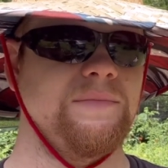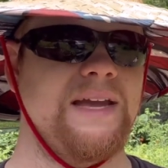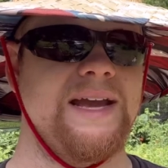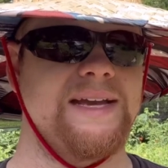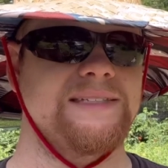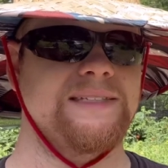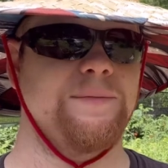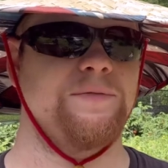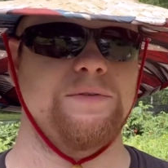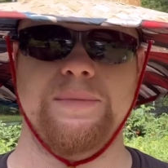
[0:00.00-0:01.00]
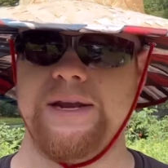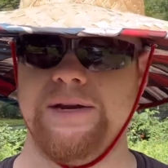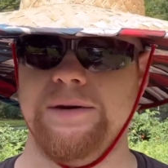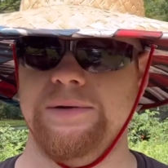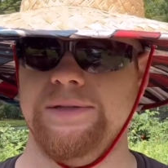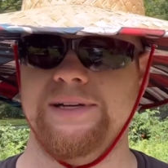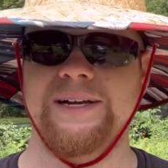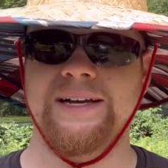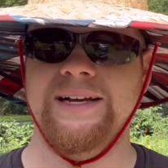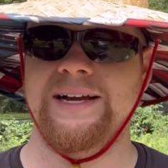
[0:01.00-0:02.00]
As some of you may know, that
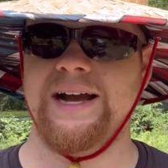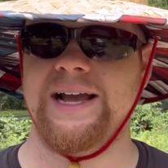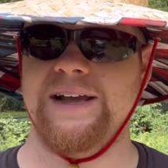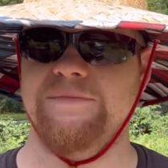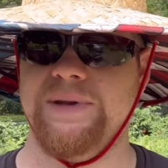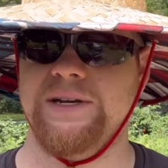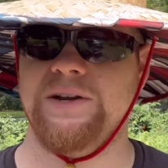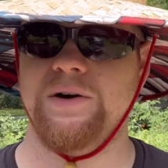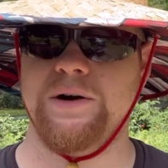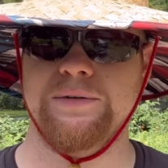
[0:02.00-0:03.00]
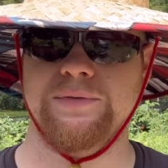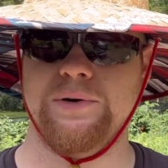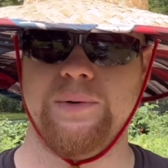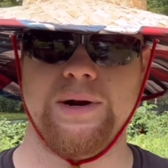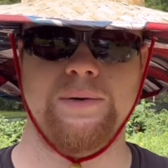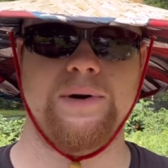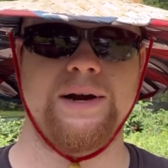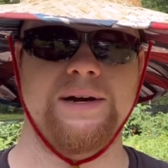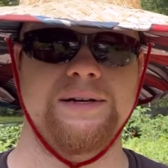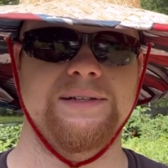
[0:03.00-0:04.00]
I have been gone for quite a
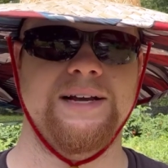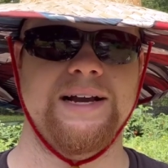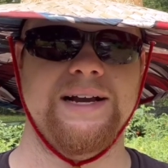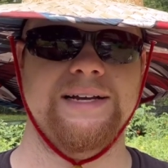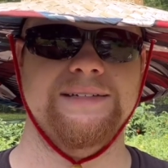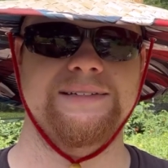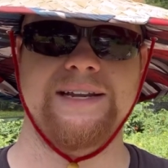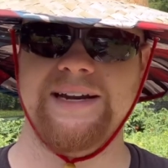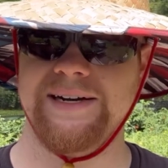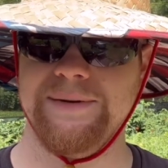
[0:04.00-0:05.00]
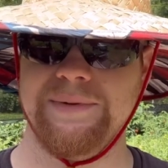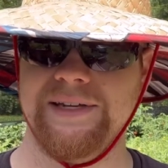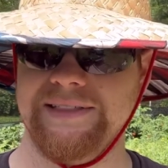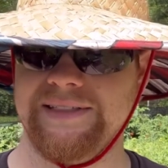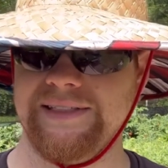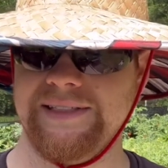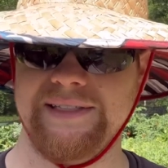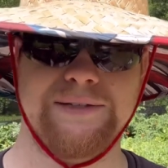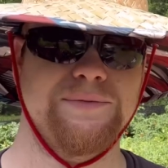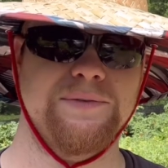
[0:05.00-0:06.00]
while. I ended up getting
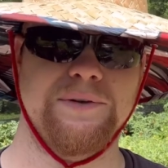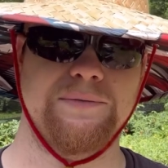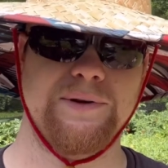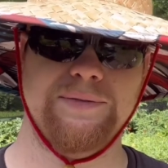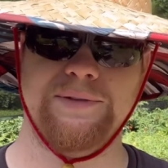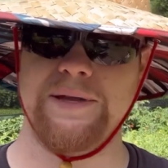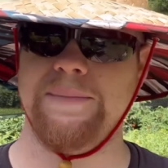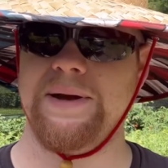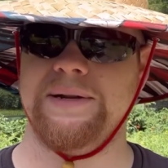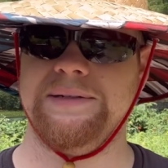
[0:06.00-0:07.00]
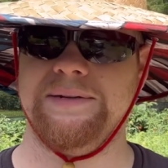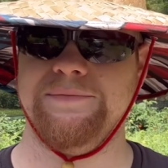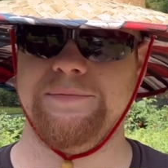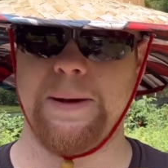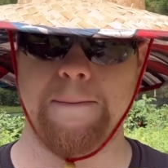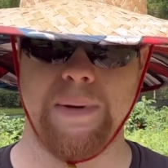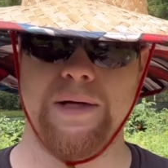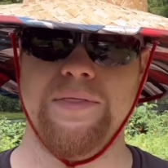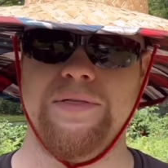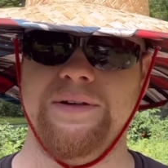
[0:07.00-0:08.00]
sick for roughly about a
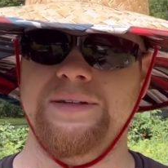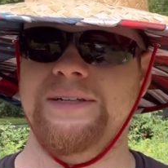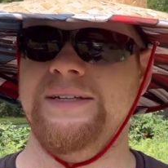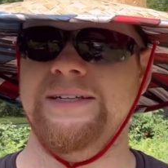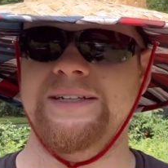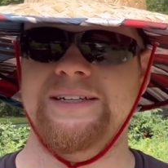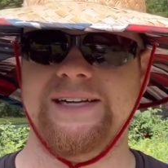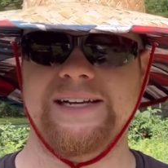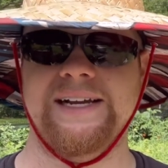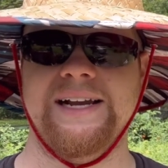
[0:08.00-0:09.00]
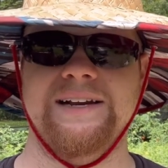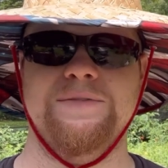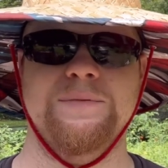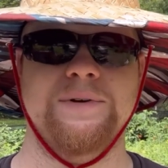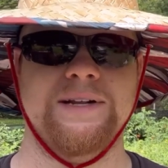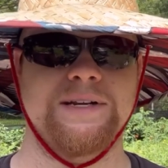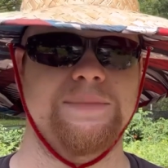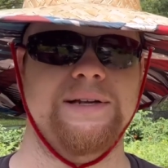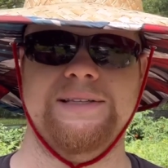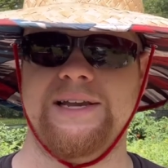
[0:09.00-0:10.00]
month. And if you want to hear
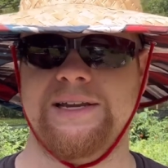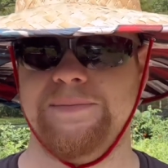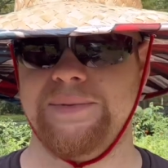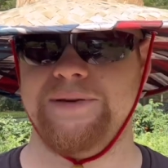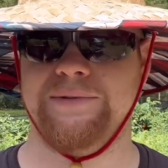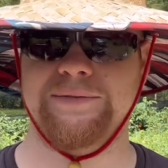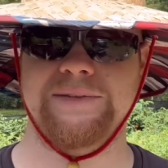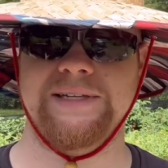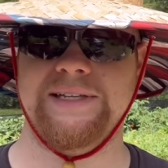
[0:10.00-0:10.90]
about that, it'll be roughly at